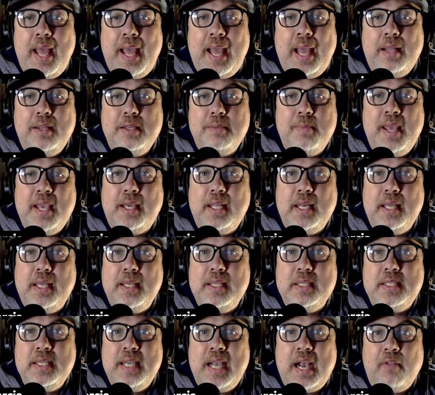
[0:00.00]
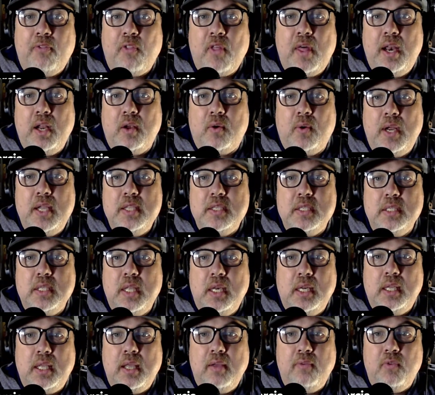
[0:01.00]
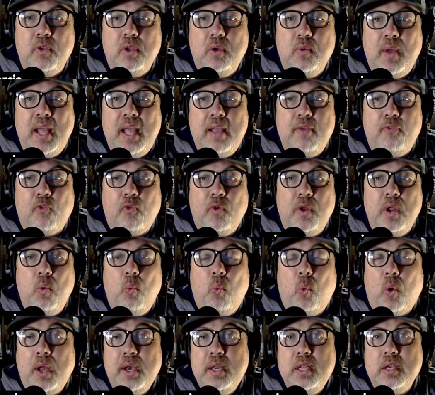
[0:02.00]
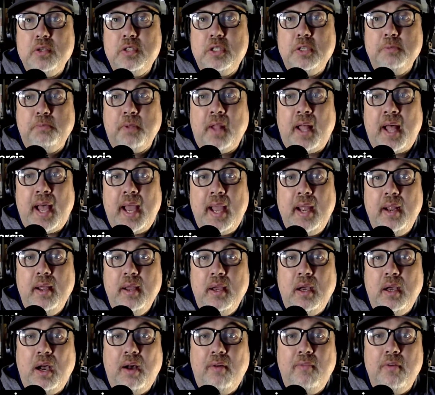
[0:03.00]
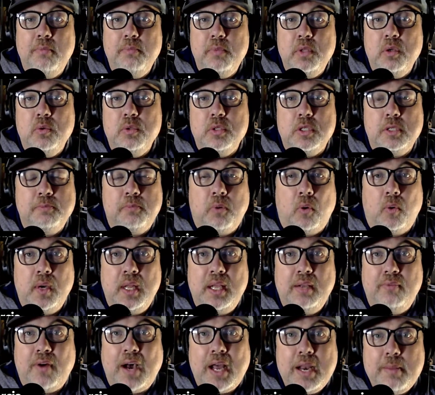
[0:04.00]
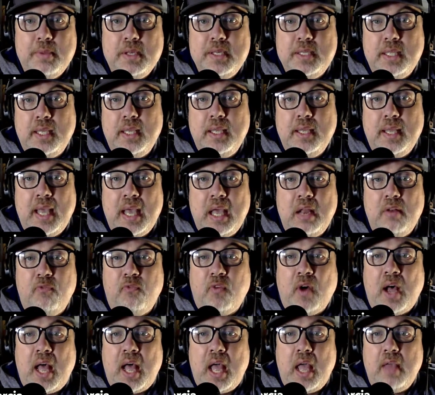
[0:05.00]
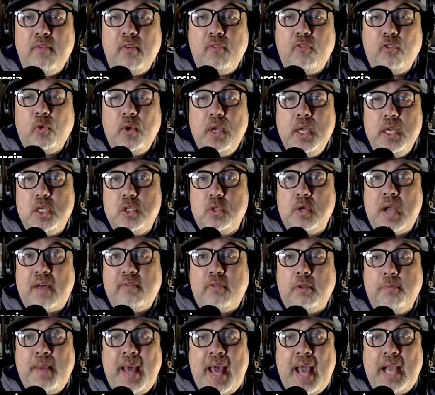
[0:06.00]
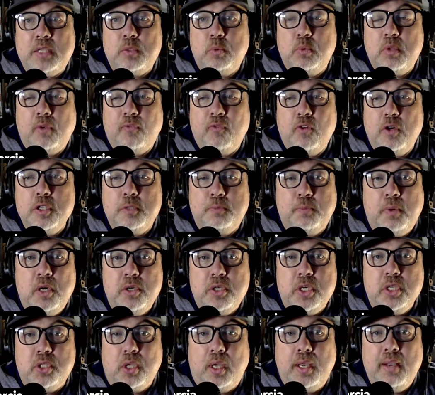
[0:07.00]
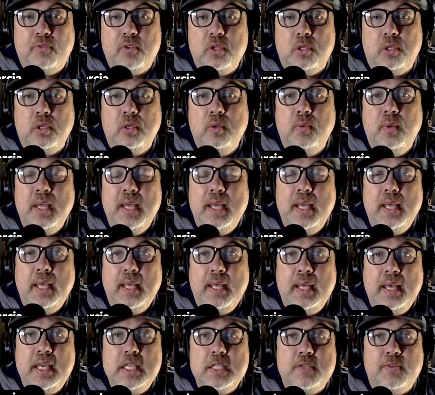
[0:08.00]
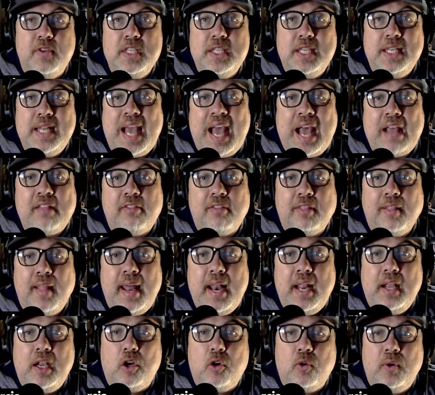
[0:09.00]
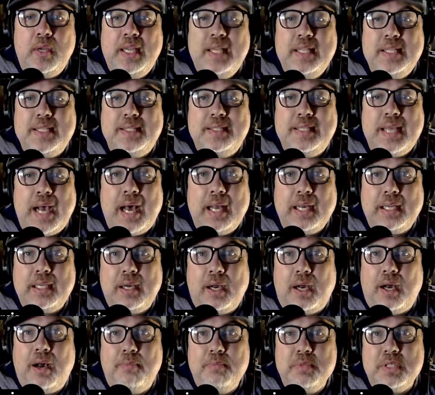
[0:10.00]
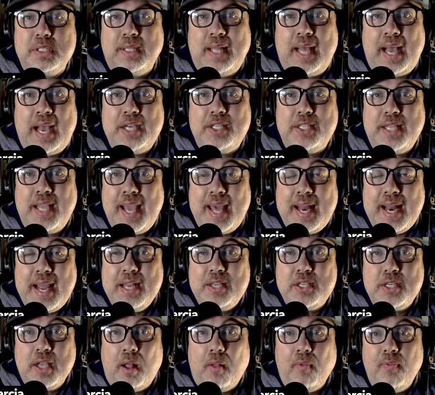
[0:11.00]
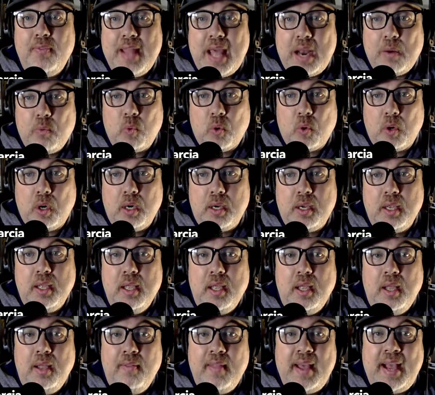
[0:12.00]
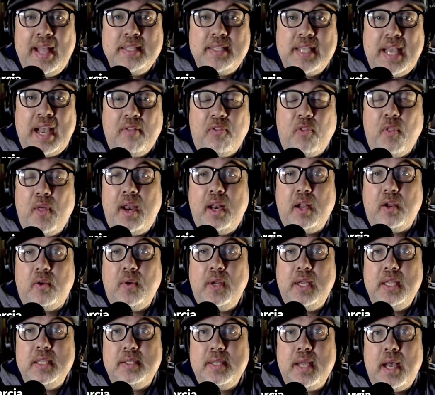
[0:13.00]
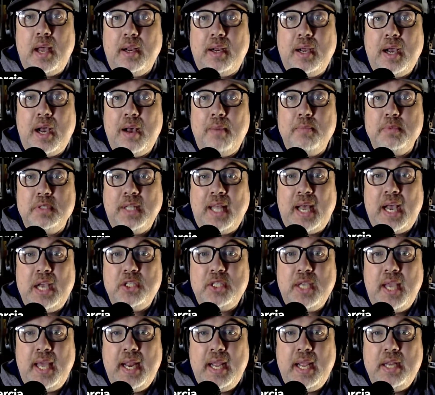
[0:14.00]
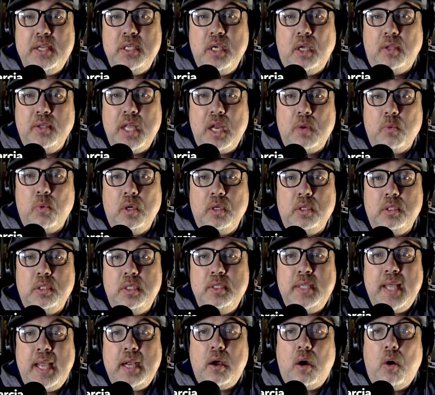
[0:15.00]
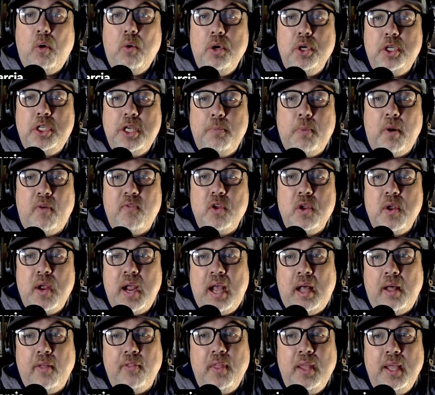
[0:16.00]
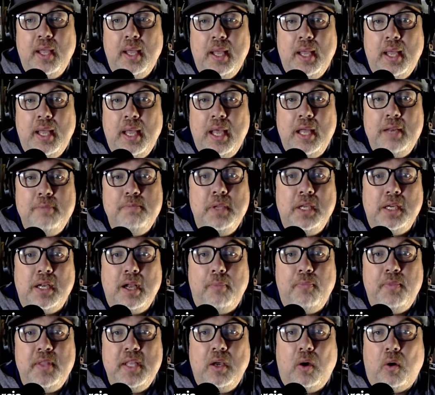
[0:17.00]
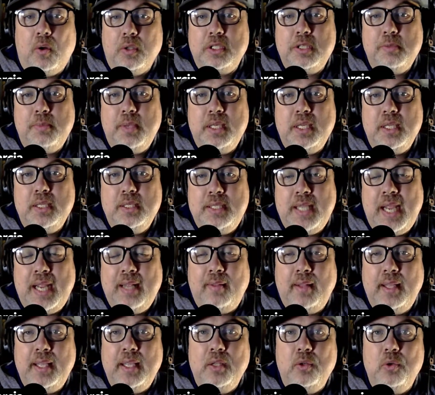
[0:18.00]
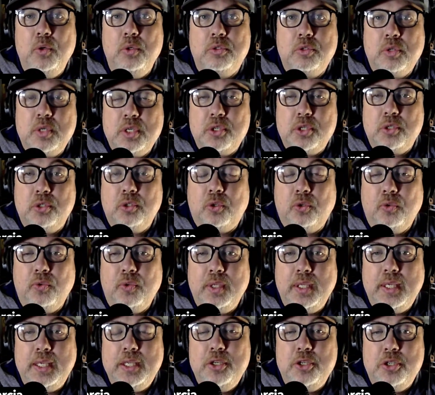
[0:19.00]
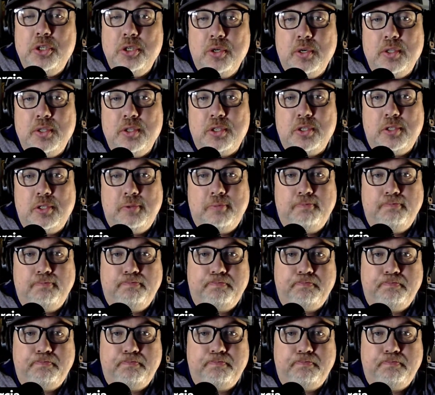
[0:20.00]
And to make it easy, Athletic Greens is going to give you a free one-year supply of immune-supporting vitamin D and 5 free travel packs with your first purchase. All you have to do is visit athleticgreens.com/NHL Network. That's athleticgreens.com/NHL Network to take ownership over your health and pick up the ultimate daily nutritional insurance.